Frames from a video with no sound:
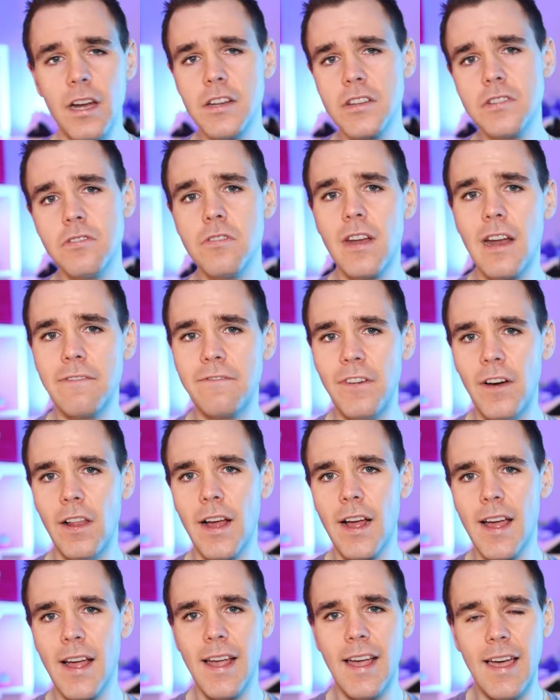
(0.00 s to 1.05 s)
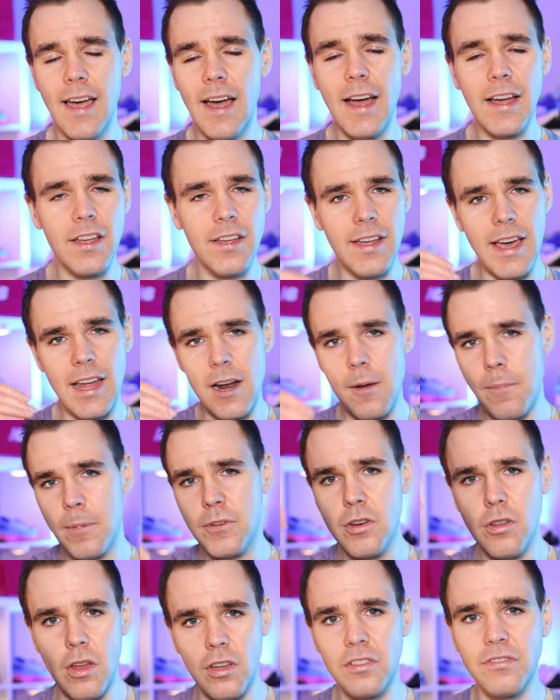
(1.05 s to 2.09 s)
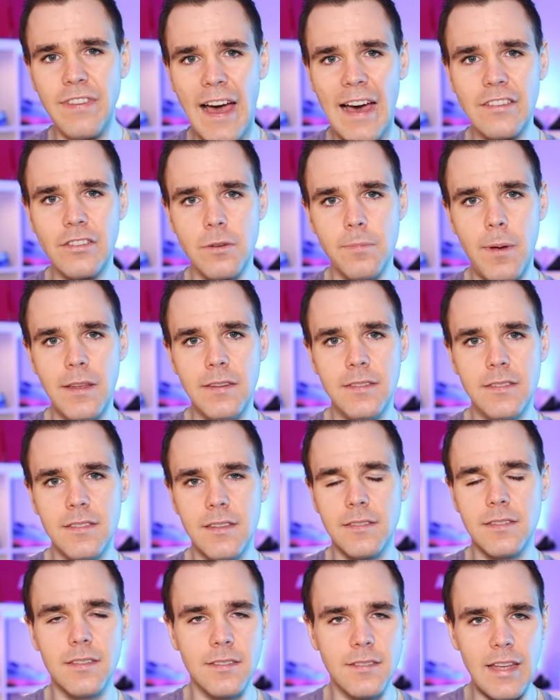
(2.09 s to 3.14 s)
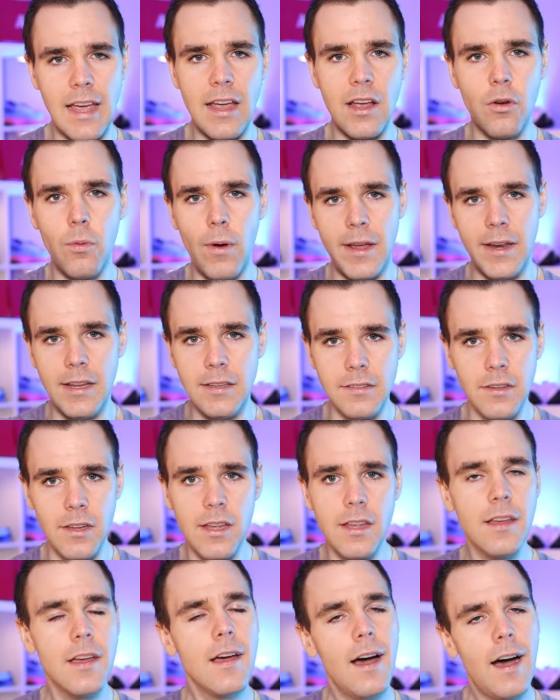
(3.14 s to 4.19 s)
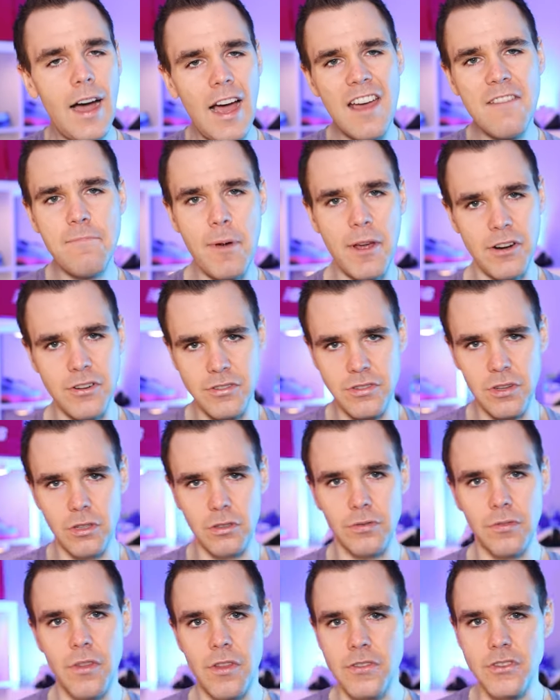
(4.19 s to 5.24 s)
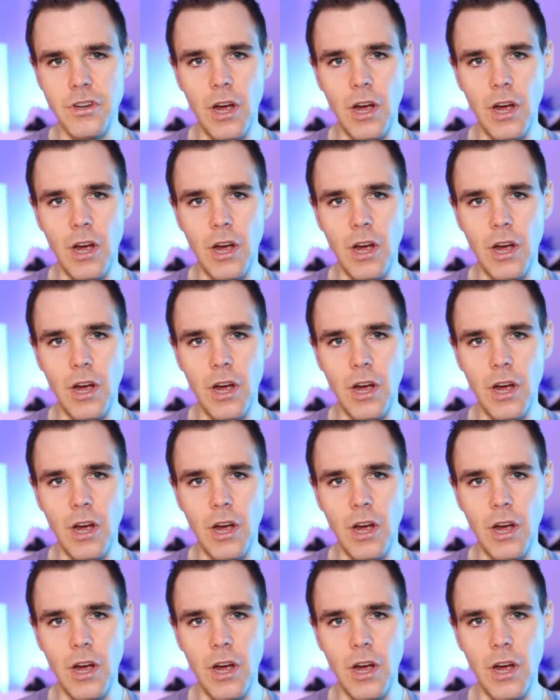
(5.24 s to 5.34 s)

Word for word: not a shoe that I felt like I could get up to those faster paces and sustain quite easily. I have better shoes for the